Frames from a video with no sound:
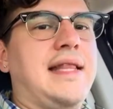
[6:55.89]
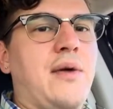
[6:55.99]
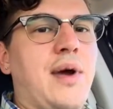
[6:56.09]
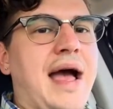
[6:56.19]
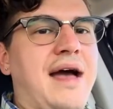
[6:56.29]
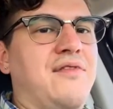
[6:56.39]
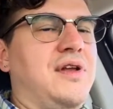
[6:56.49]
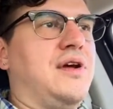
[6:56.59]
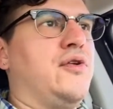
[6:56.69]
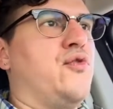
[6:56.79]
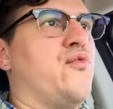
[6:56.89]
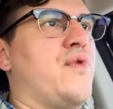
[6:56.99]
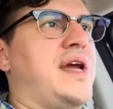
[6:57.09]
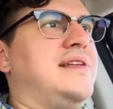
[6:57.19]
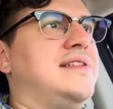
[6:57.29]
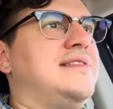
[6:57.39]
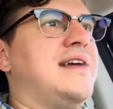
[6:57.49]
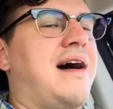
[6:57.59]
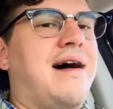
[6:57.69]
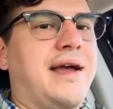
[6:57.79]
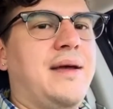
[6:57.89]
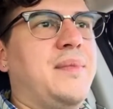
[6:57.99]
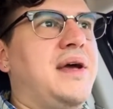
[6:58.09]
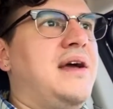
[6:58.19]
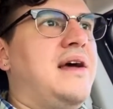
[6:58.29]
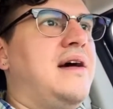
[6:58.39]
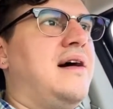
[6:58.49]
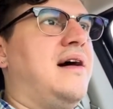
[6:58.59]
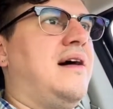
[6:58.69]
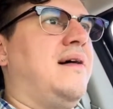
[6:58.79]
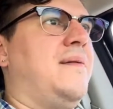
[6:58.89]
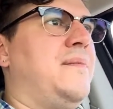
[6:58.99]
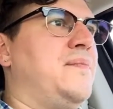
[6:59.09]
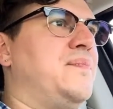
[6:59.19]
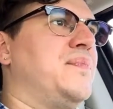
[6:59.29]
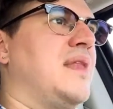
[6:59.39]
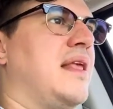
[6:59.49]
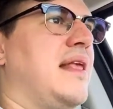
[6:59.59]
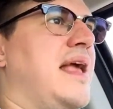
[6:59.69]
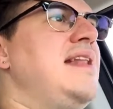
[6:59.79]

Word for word: they were having a great time um,